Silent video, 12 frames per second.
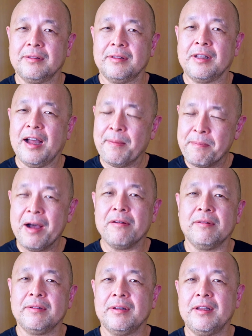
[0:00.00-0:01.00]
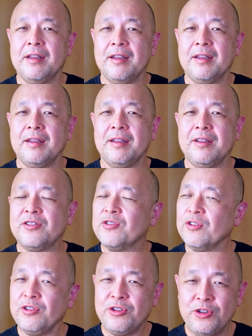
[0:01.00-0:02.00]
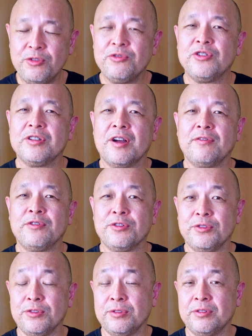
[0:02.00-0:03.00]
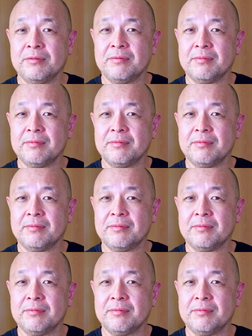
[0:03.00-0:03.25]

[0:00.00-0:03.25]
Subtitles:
the amount is not huge enough to